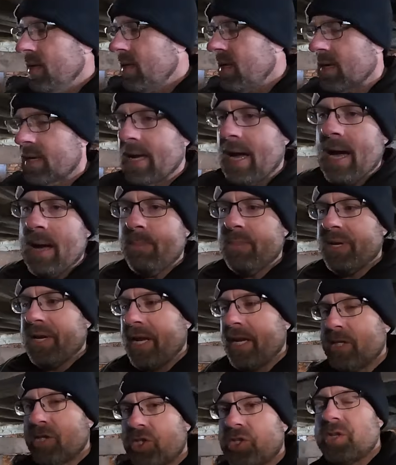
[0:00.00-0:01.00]
a
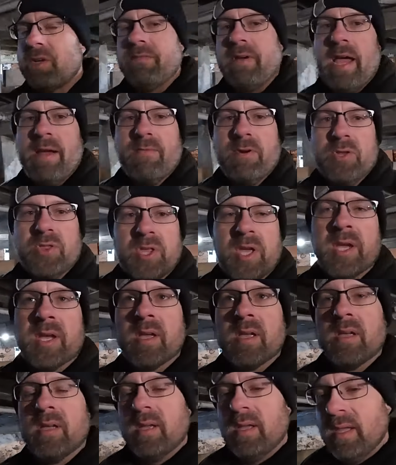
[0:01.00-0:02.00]
combination of
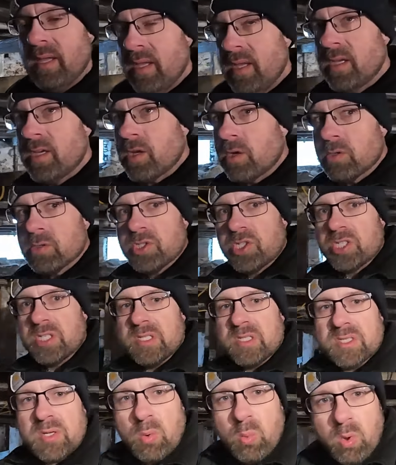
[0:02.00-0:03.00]
everything.
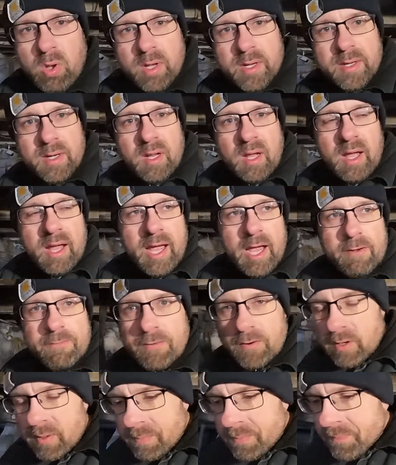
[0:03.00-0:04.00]
She's 1, a
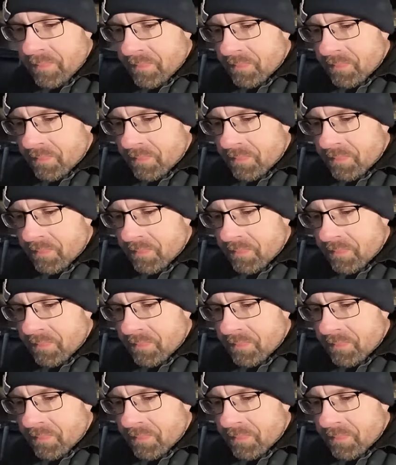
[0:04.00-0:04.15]
heifer.